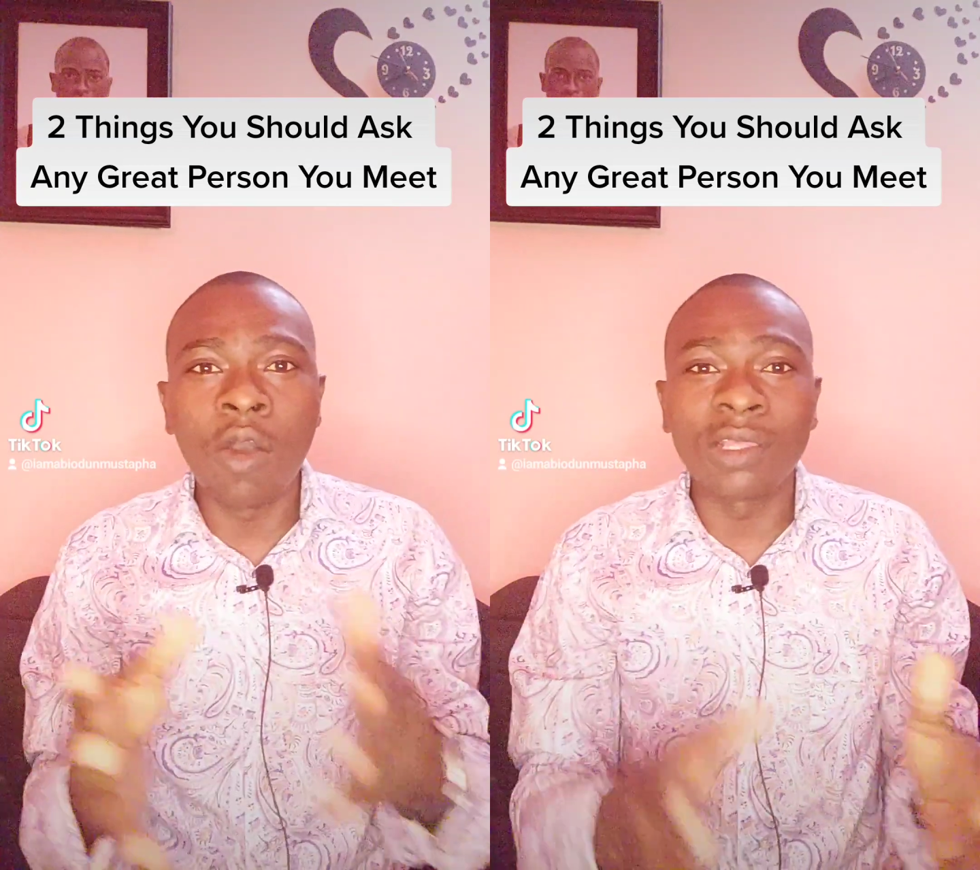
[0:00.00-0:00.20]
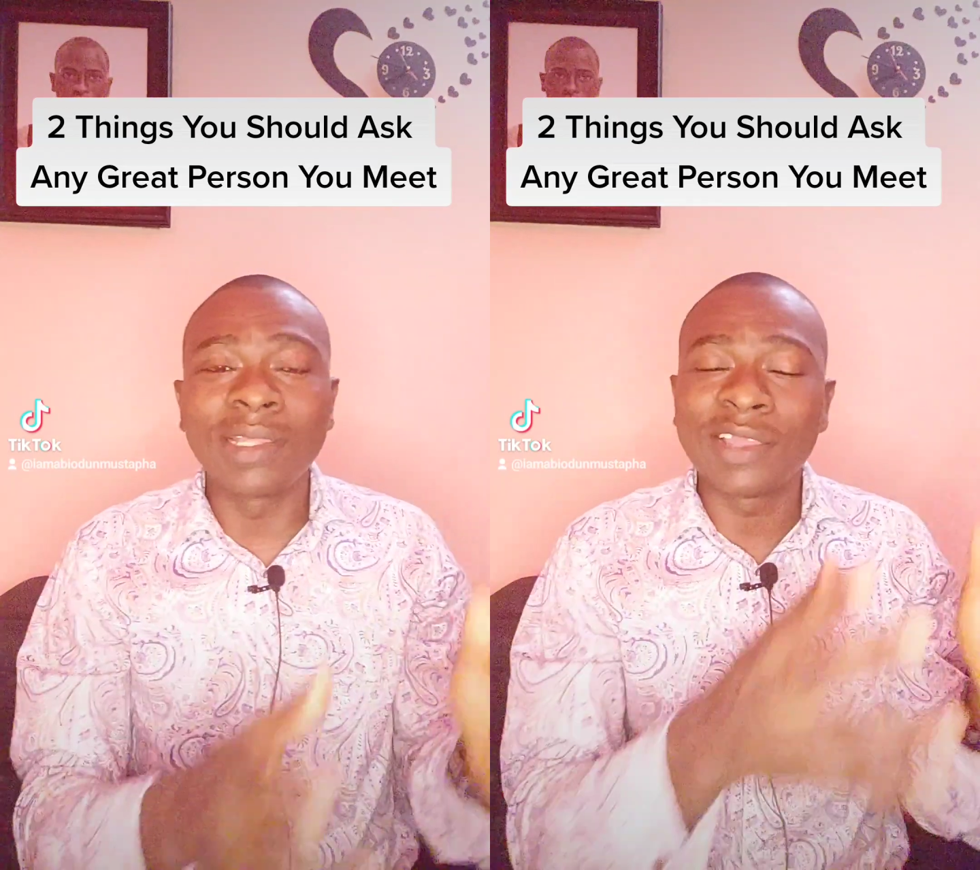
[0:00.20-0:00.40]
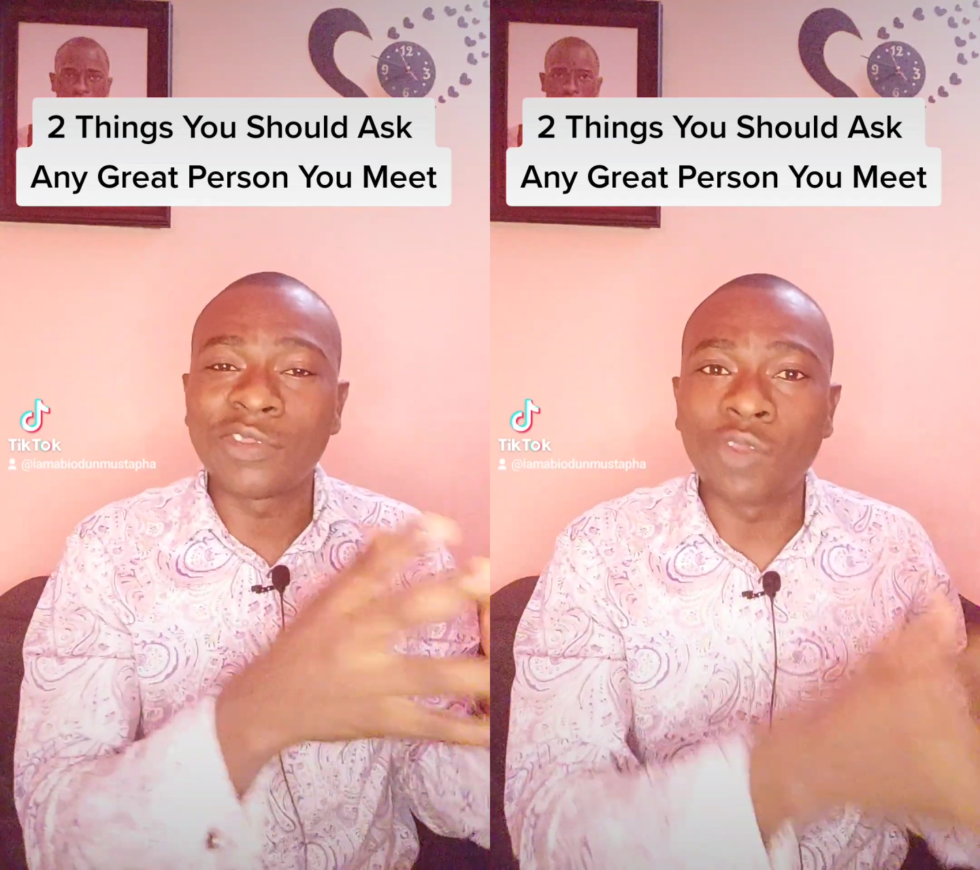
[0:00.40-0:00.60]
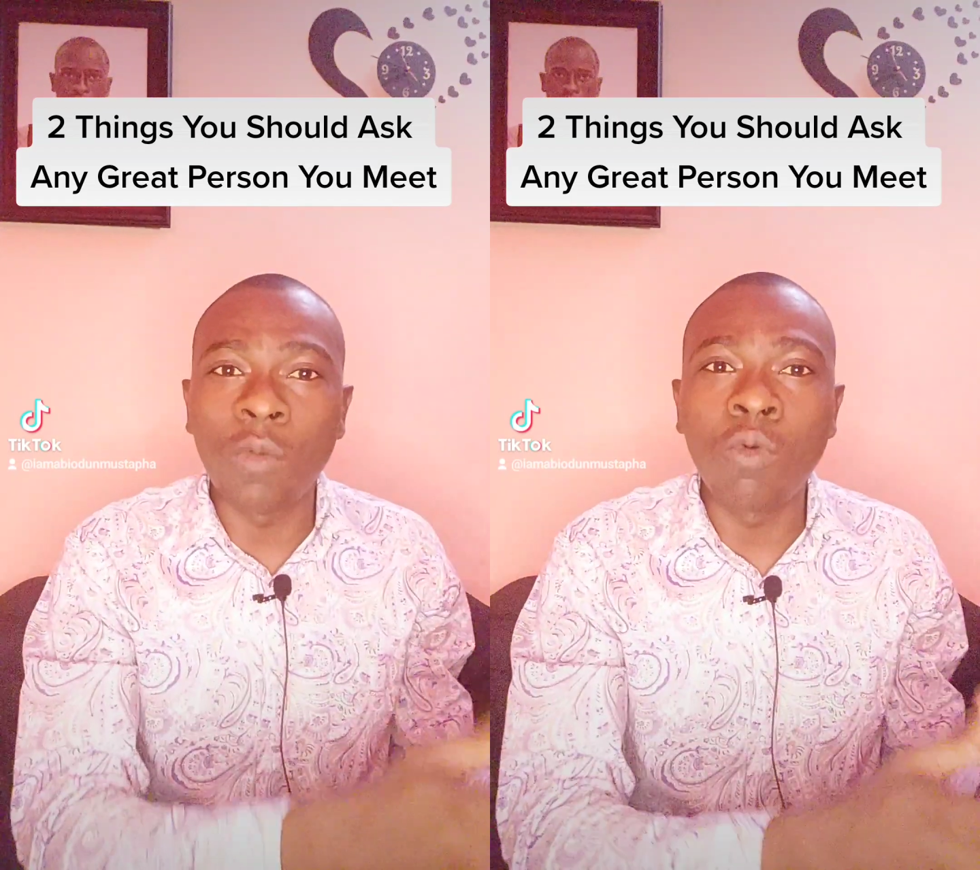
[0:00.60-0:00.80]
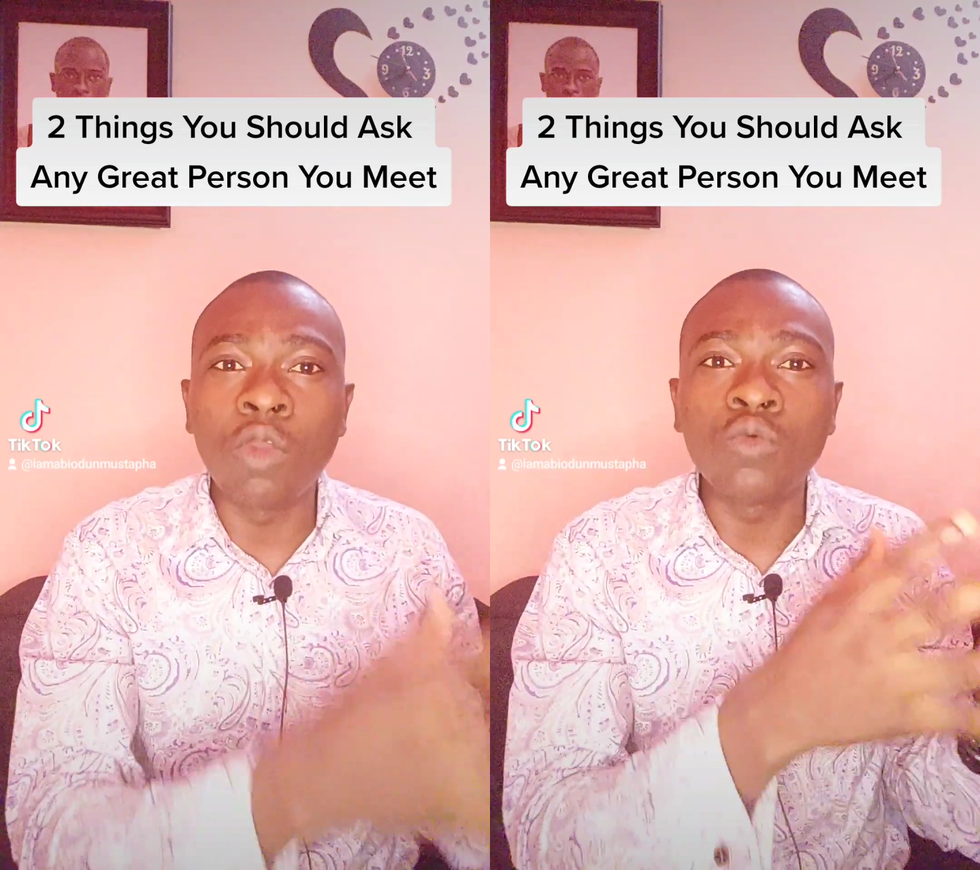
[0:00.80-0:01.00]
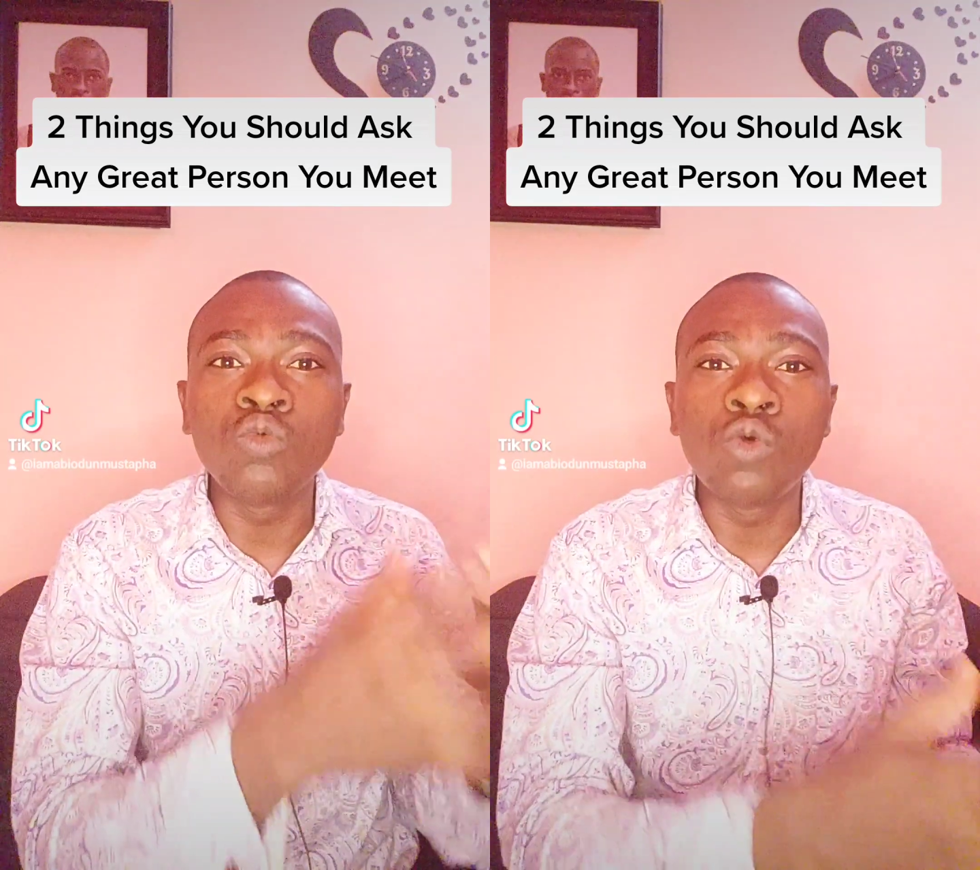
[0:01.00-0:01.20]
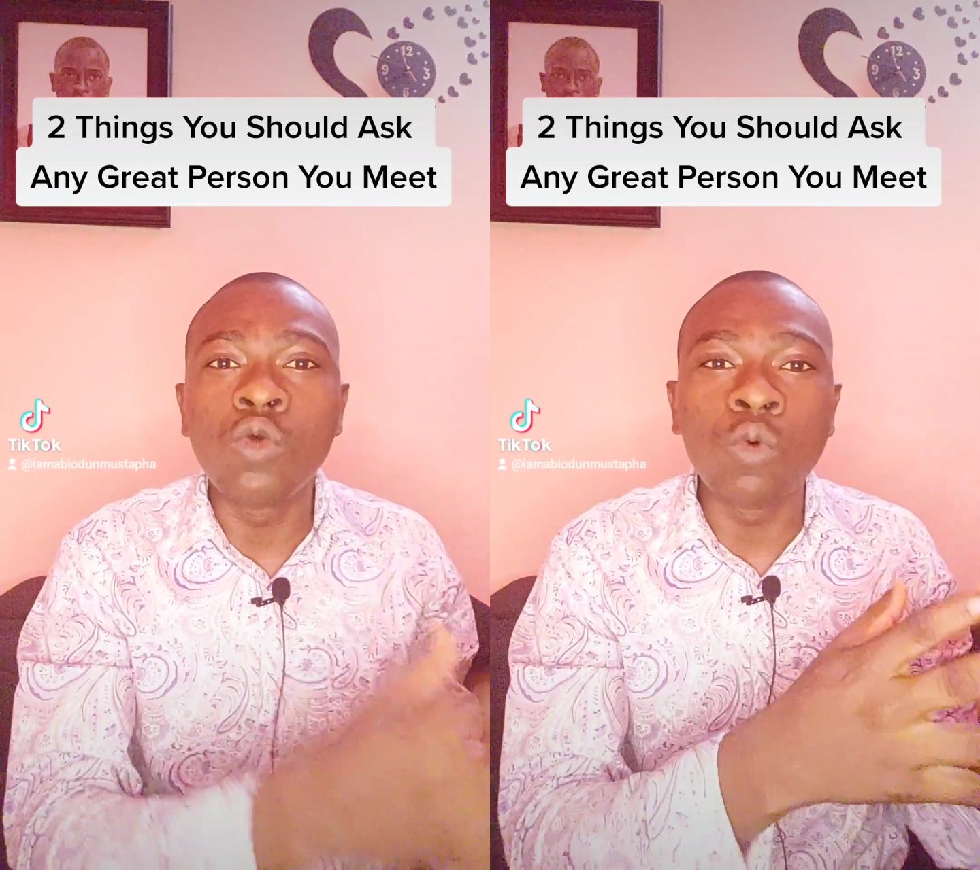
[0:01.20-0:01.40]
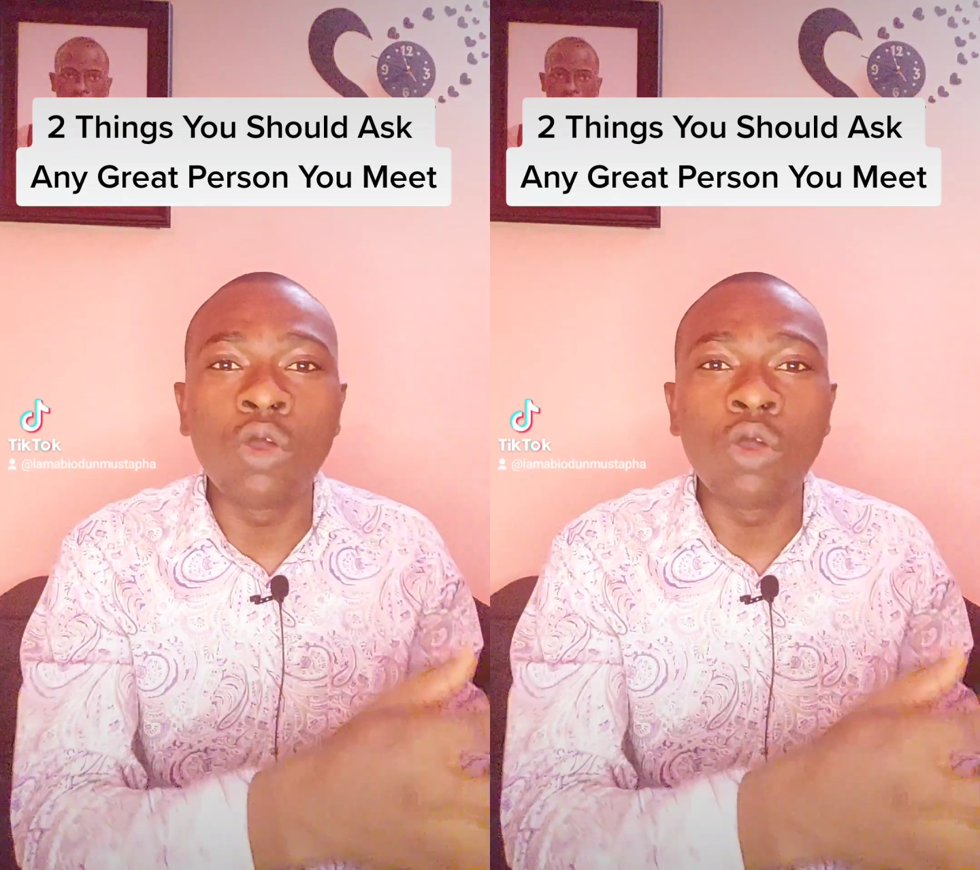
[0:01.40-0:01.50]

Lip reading: other than someone who